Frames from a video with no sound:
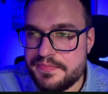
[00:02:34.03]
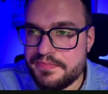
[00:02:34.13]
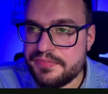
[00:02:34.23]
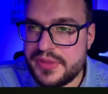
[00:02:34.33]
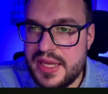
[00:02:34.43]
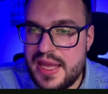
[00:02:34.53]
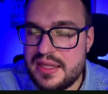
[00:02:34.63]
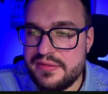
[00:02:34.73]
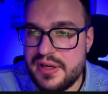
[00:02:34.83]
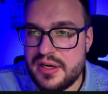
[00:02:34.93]
and
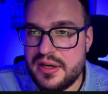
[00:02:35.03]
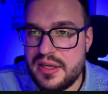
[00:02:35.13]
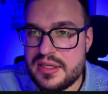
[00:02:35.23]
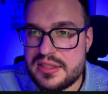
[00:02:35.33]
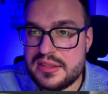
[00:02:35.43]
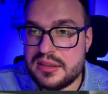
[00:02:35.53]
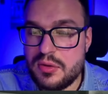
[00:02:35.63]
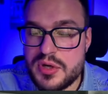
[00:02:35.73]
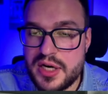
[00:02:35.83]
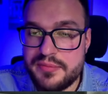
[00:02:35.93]
there is
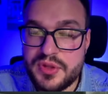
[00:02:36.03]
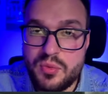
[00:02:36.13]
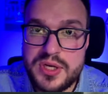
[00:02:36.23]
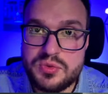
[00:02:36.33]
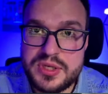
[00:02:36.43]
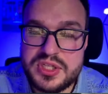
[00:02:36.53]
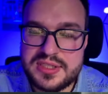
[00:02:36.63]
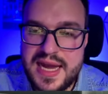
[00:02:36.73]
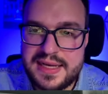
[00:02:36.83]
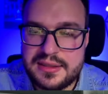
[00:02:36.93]
Downloader, which we just got.